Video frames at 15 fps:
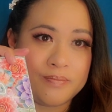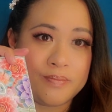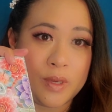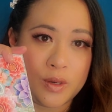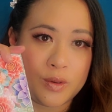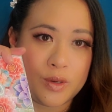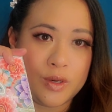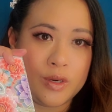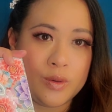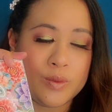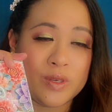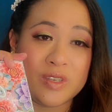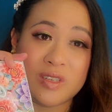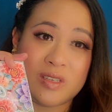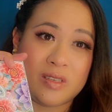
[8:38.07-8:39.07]
mirror,
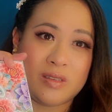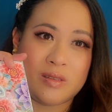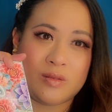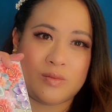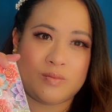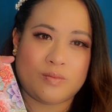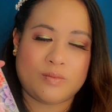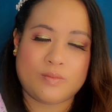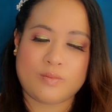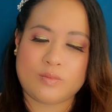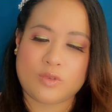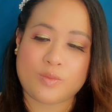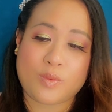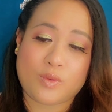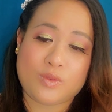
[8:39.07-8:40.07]
which is
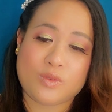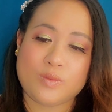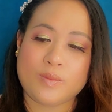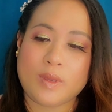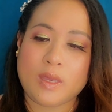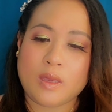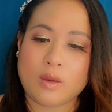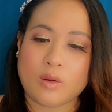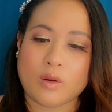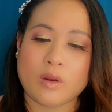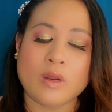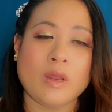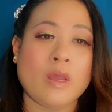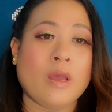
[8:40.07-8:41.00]
supposed to be, or